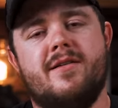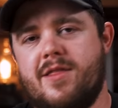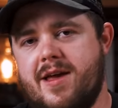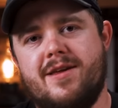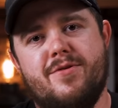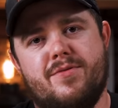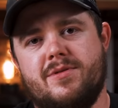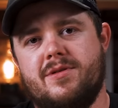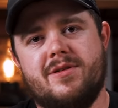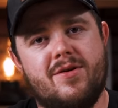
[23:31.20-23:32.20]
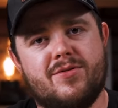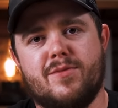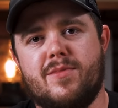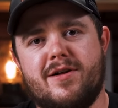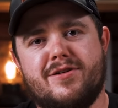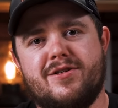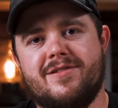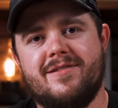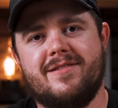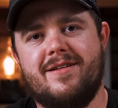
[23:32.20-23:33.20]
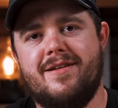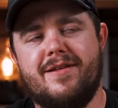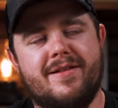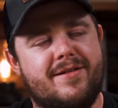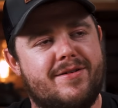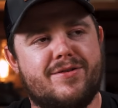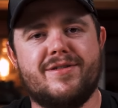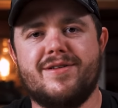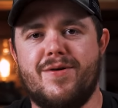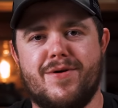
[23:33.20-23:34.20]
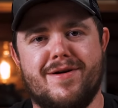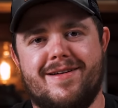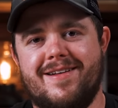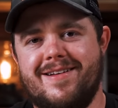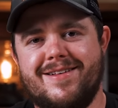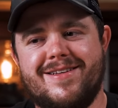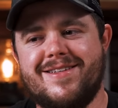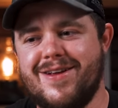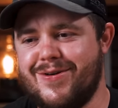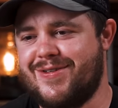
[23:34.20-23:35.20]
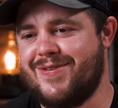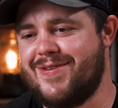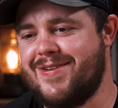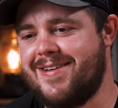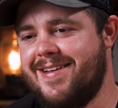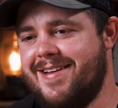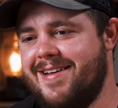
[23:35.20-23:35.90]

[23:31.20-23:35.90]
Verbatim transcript: Thank you so, so much. Eh, they're so good so, so good. What's